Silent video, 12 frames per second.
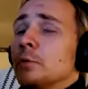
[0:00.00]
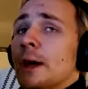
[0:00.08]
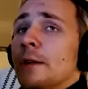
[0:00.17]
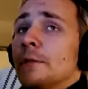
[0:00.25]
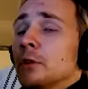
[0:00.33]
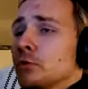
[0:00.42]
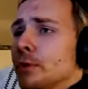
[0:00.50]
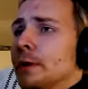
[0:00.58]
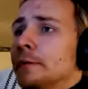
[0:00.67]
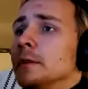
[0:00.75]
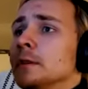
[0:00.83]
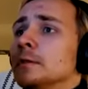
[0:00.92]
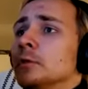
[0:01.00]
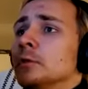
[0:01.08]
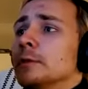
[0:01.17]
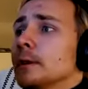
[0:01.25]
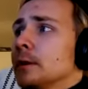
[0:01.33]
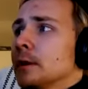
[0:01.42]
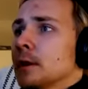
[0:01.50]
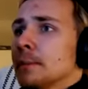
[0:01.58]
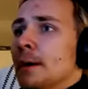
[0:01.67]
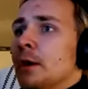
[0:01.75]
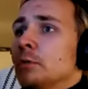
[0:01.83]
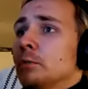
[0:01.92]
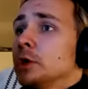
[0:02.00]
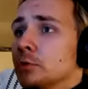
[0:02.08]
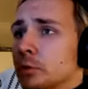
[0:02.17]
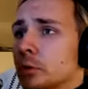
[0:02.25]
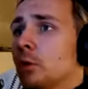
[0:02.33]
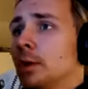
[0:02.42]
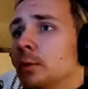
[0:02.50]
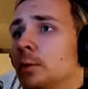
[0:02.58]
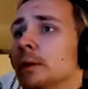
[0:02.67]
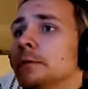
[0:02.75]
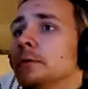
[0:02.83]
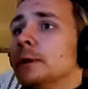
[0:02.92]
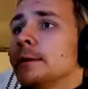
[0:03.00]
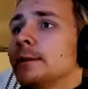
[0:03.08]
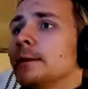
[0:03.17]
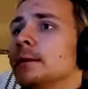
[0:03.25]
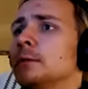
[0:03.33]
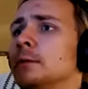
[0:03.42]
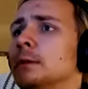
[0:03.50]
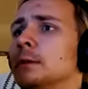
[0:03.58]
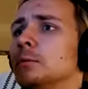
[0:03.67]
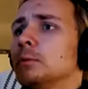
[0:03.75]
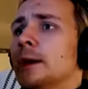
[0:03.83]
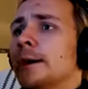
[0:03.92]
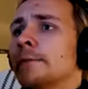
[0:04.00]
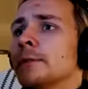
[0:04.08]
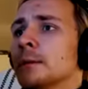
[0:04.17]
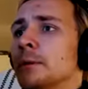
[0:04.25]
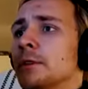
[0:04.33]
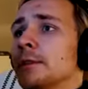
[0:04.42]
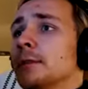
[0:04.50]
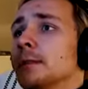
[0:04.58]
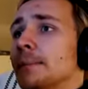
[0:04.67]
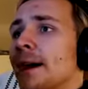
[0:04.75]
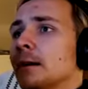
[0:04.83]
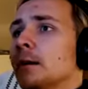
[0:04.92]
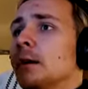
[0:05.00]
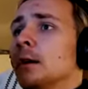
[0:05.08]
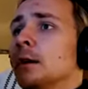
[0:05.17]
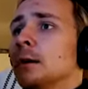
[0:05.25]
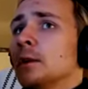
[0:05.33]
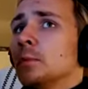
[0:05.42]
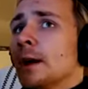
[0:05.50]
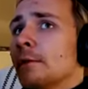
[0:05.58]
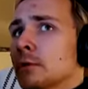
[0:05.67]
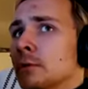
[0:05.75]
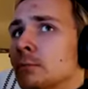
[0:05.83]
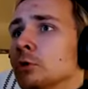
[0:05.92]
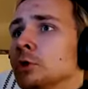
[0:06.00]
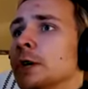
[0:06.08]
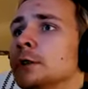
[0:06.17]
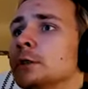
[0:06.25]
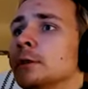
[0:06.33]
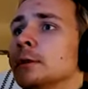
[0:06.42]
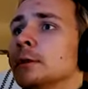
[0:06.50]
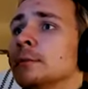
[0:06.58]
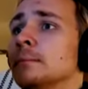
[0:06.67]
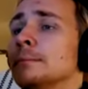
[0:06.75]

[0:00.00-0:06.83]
We have a string of interviews that are going to come out. We just recorded one a few days ago. We have some others in the backlog, and we have some more scheduled.